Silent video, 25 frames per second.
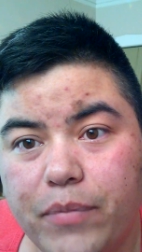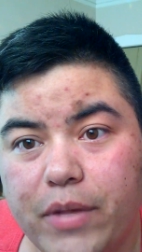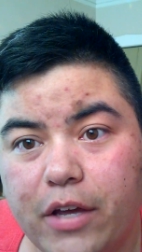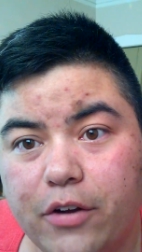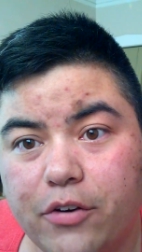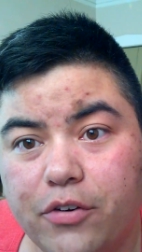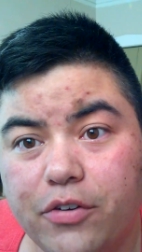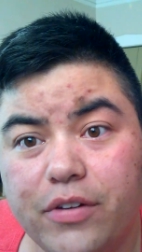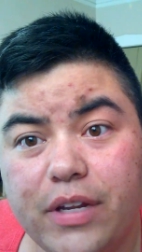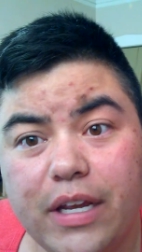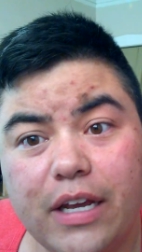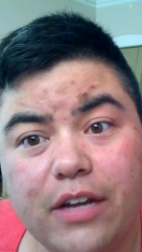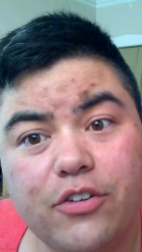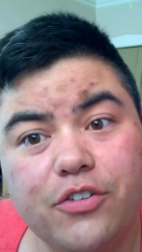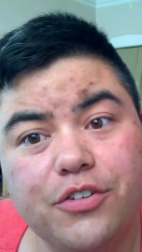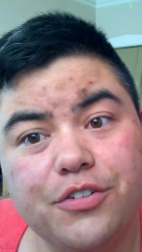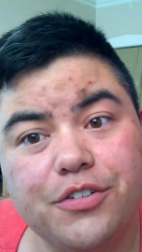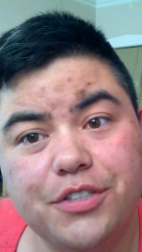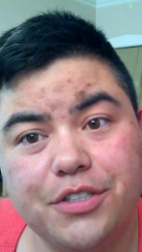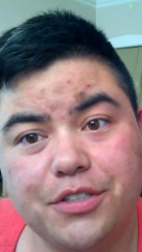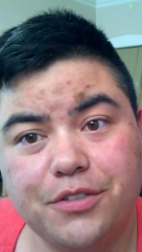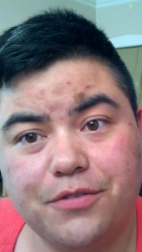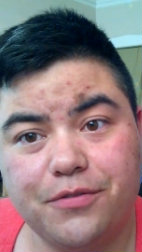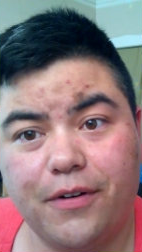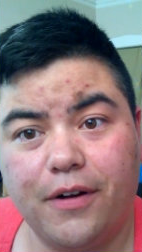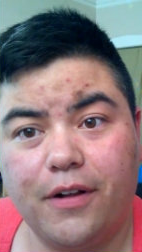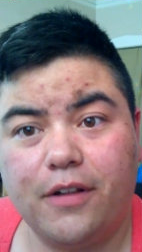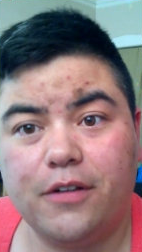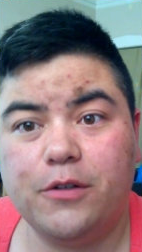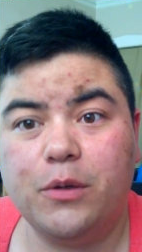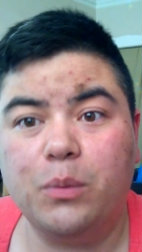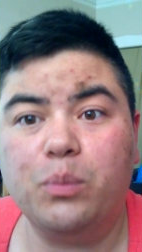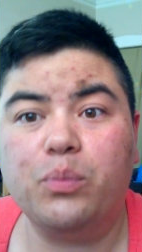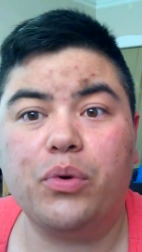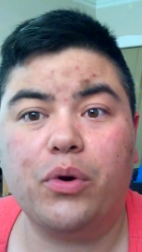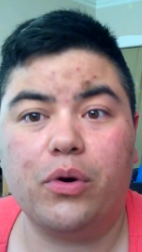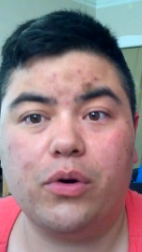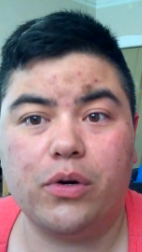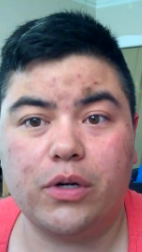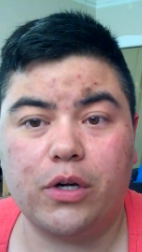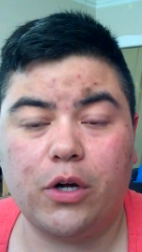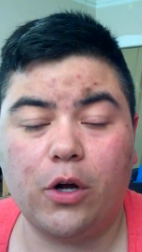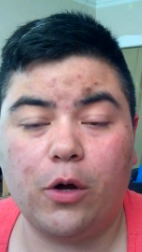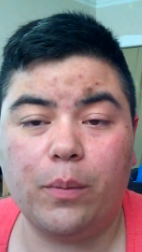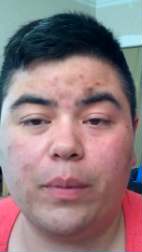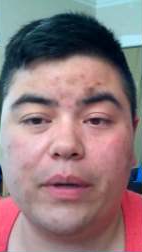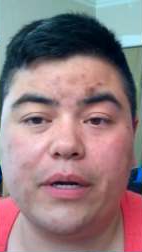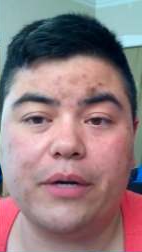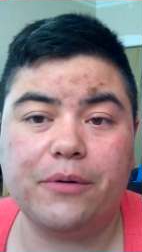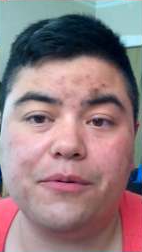understand you're just following
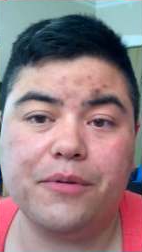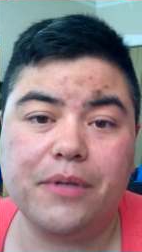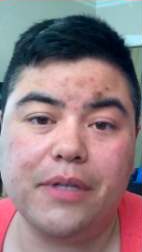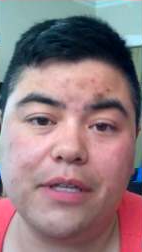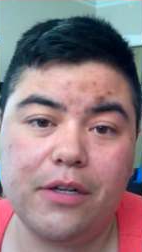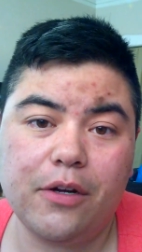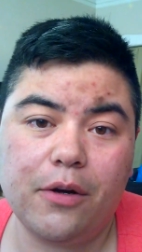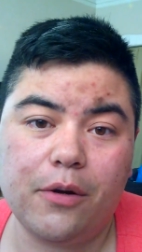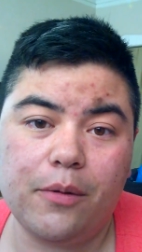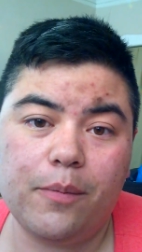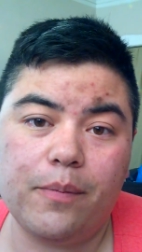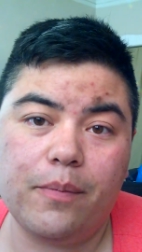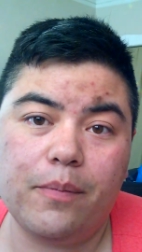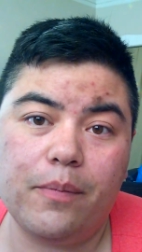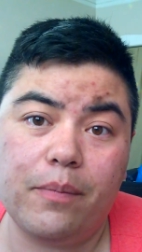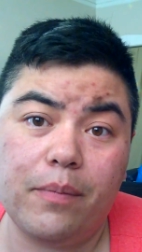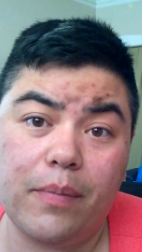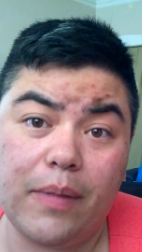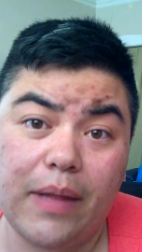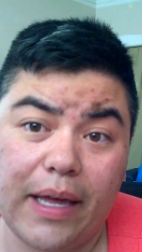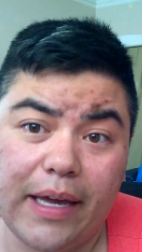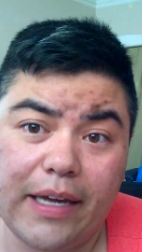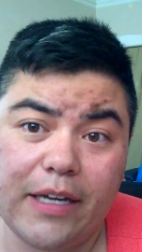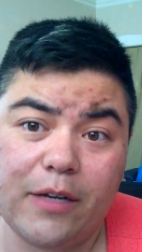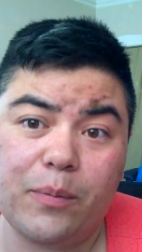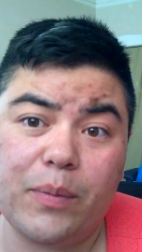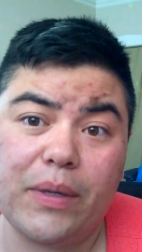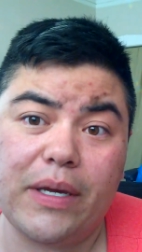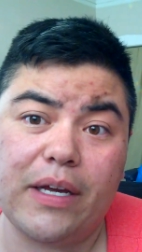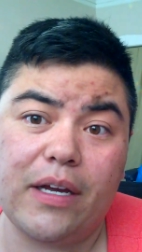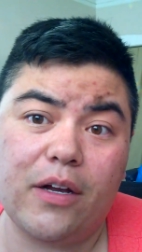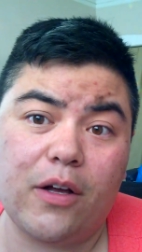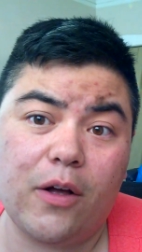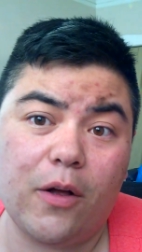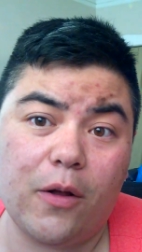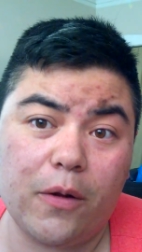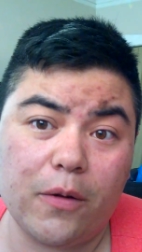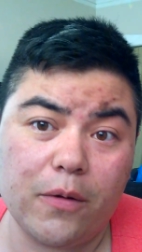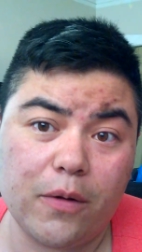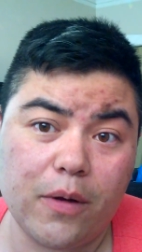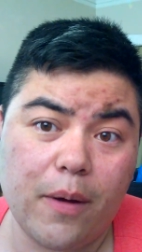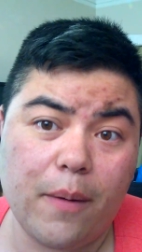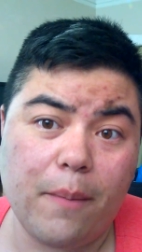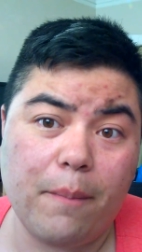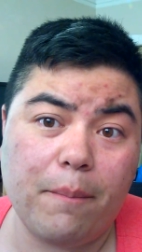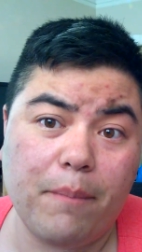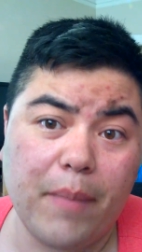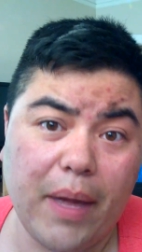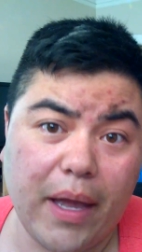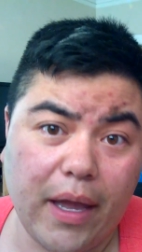protocol, but I really don't like being called
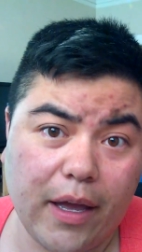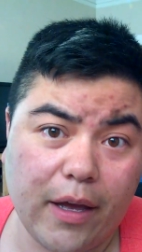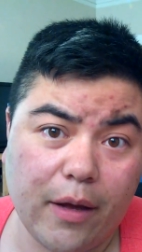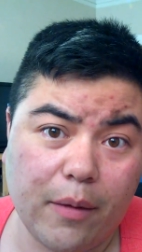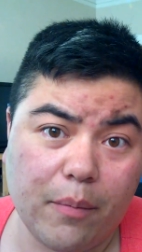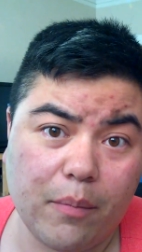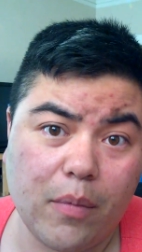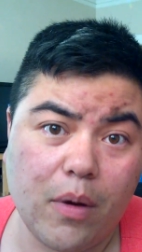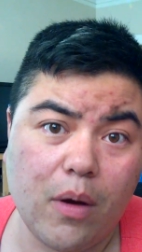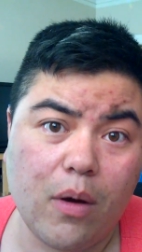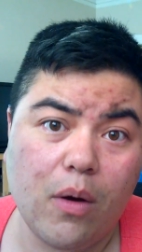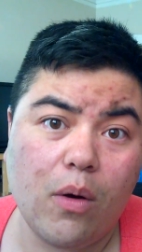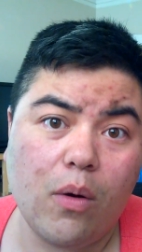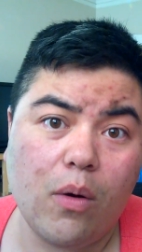ma'am